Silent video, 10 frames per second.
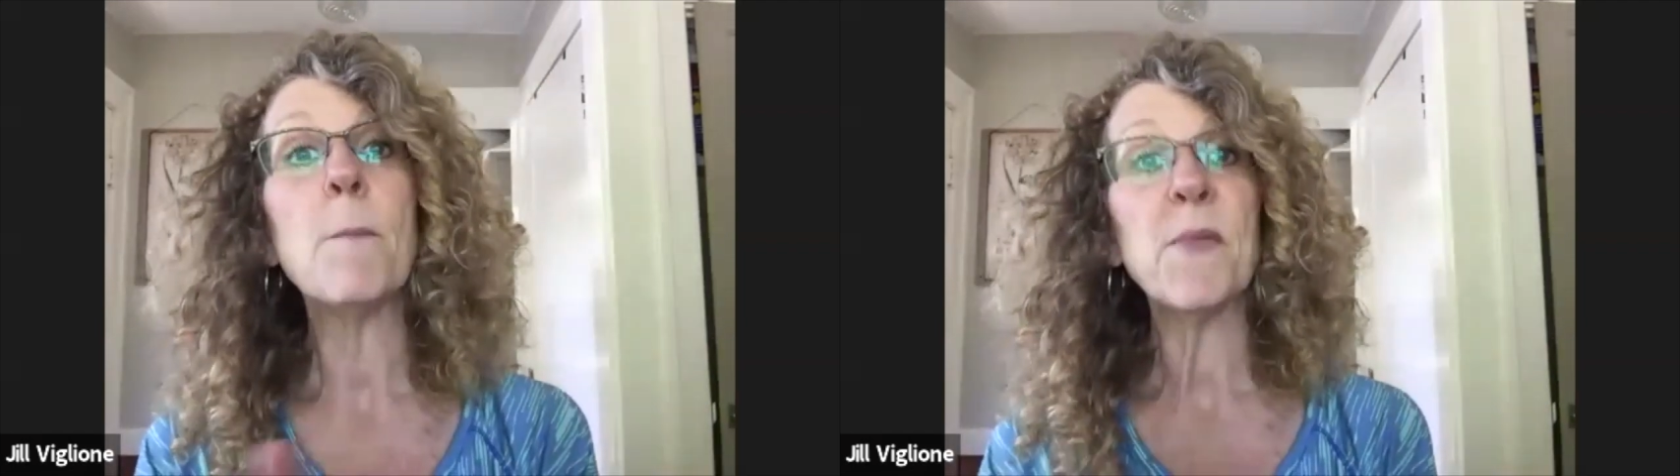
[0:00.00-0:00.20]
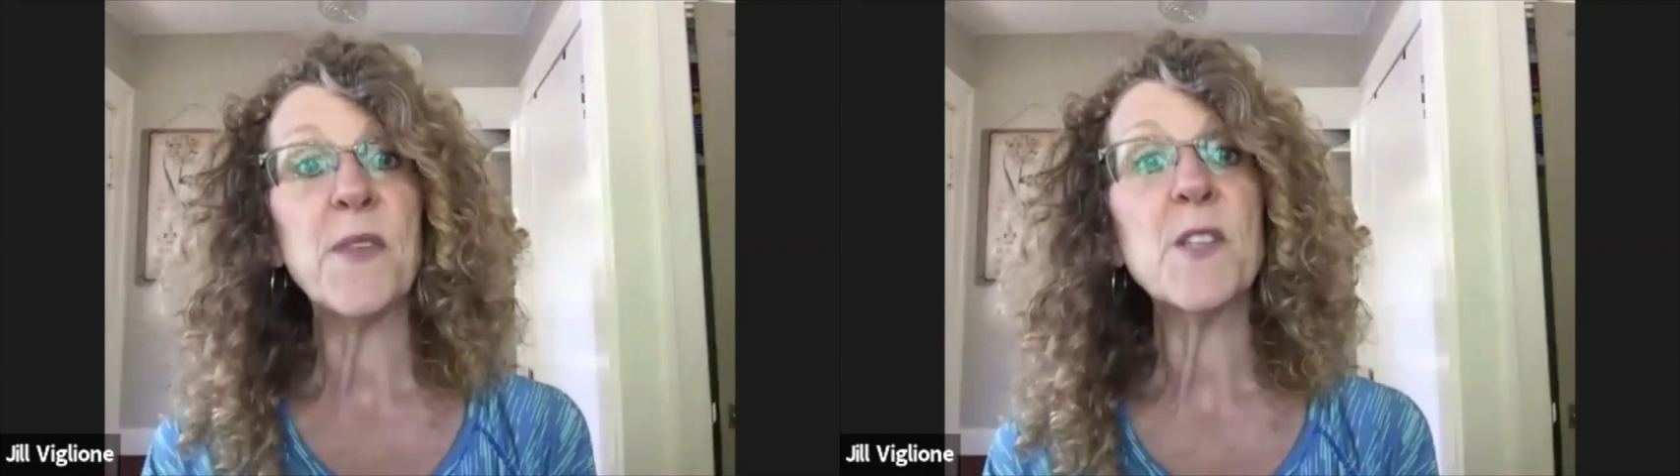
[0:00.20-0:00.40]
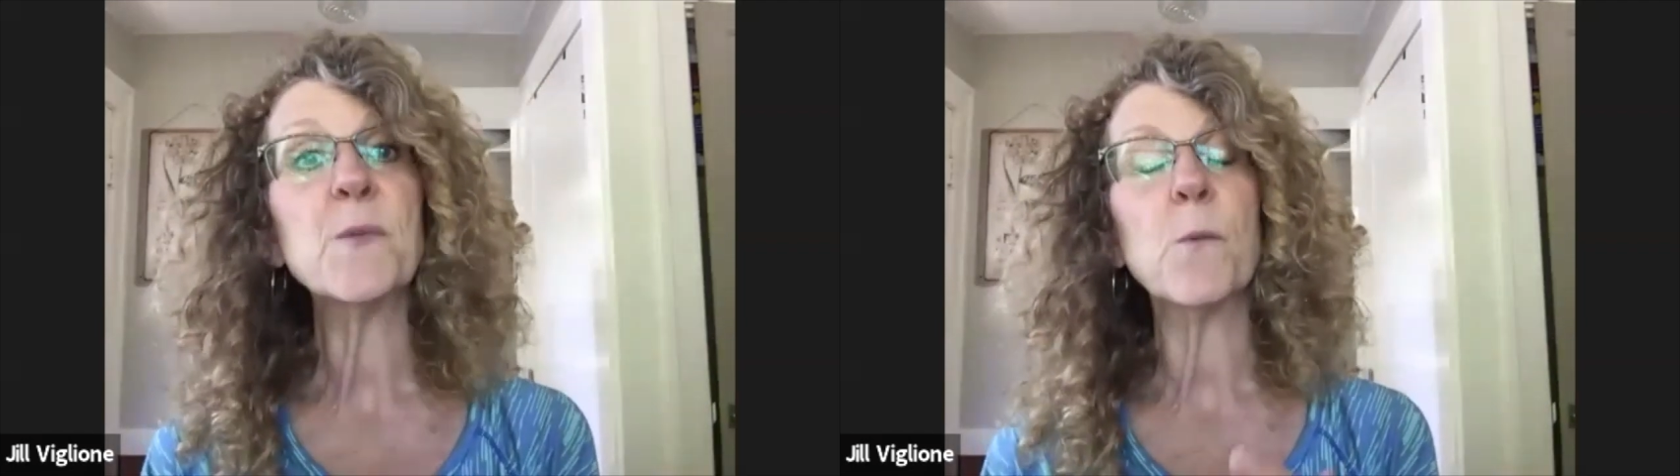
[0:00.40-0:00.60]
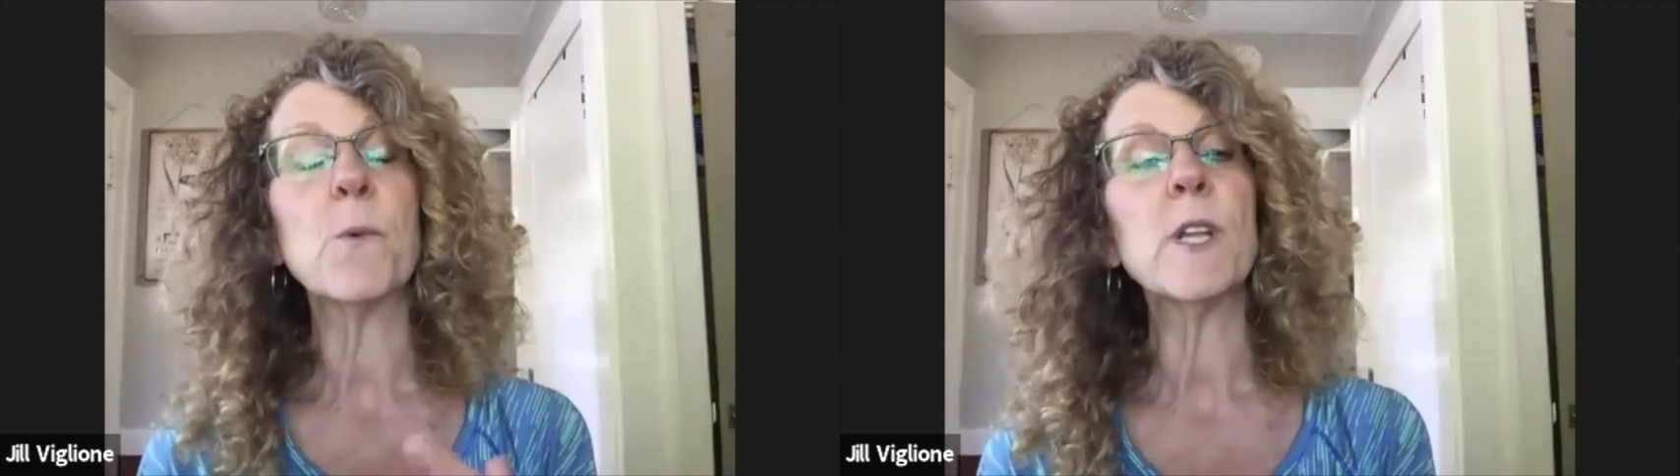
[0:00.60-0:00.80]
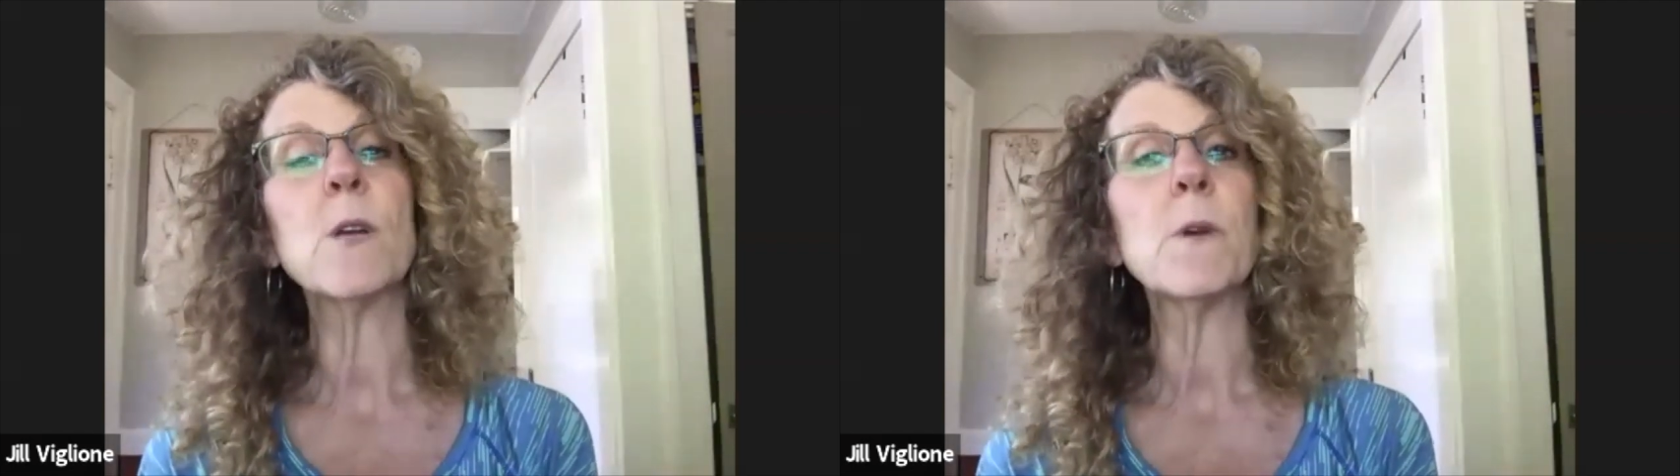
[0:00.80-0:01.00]
But this will
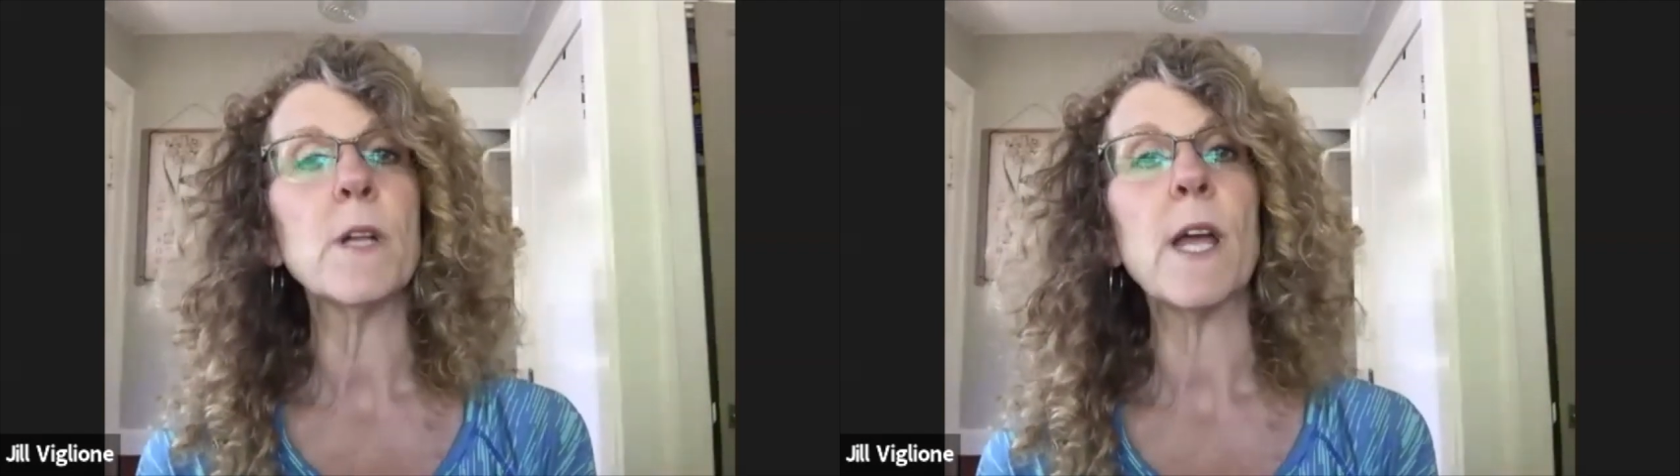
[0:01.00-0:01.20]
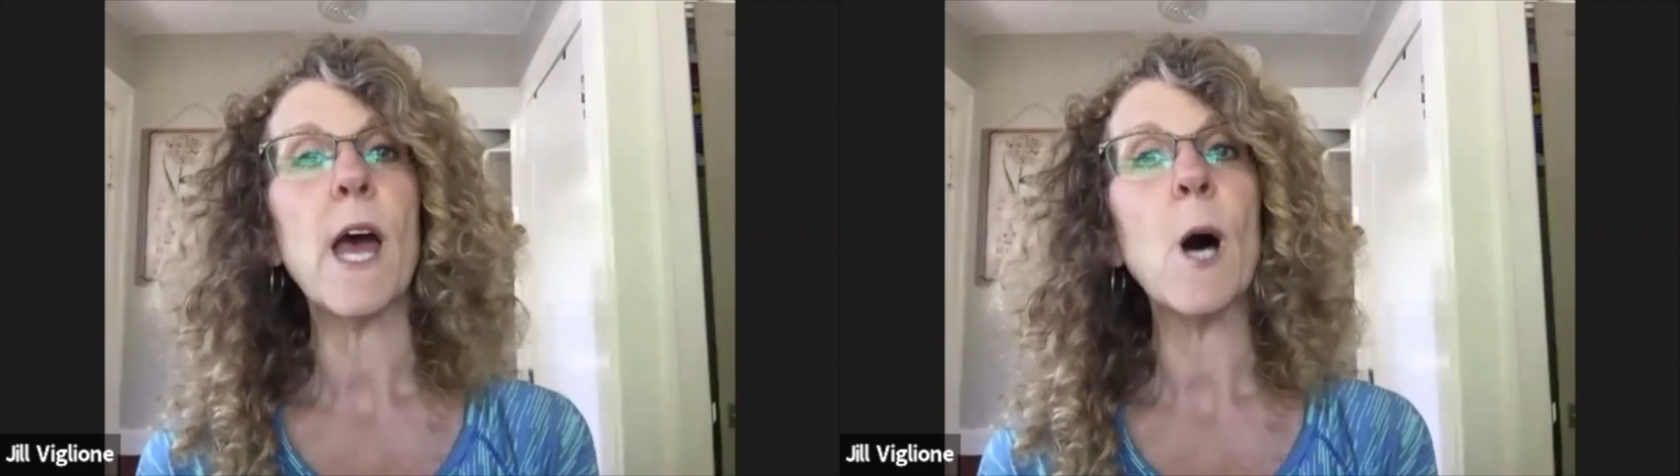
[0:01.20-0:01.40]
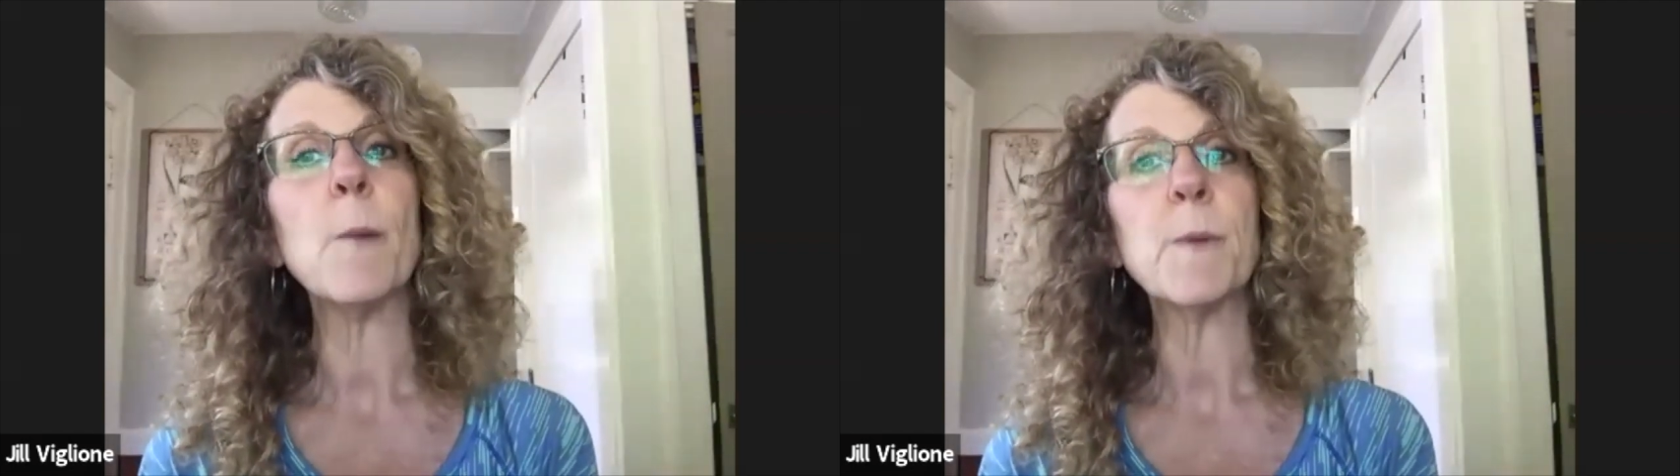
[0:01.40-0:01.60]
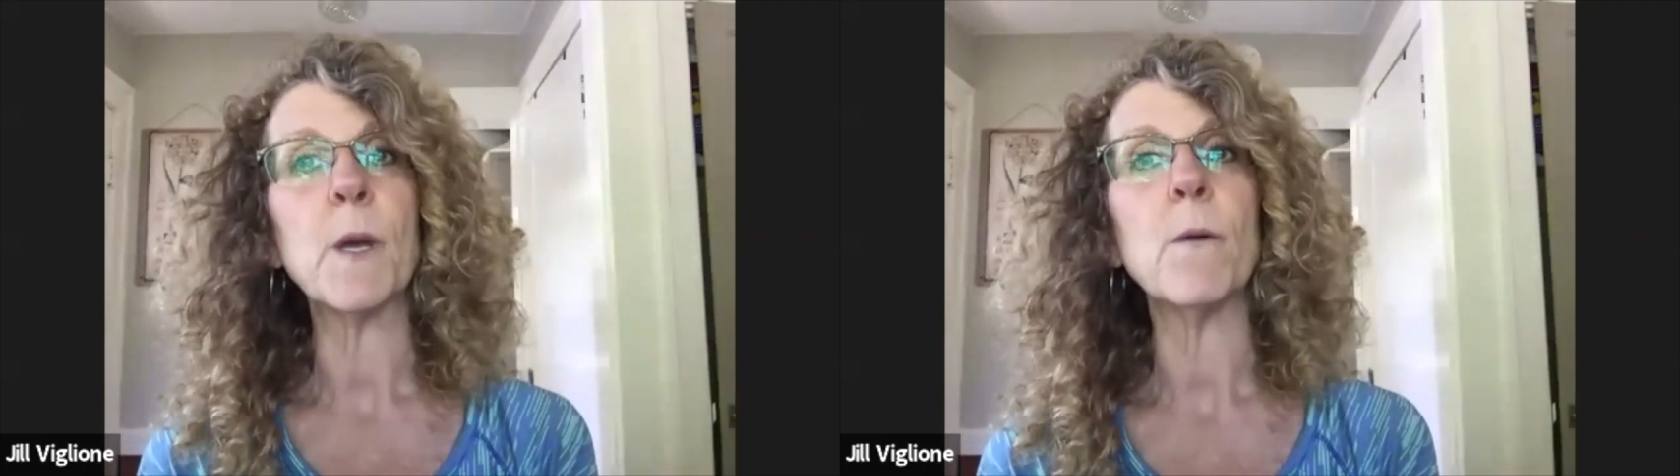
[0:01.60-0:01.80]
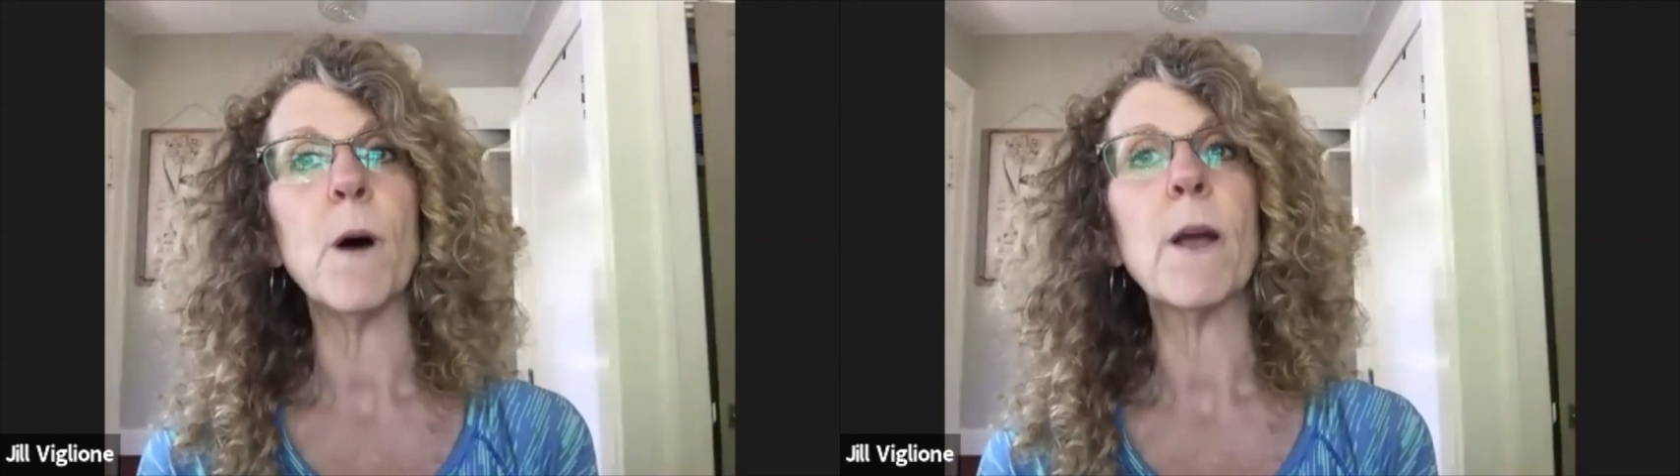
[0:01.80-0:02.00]
really, really help you.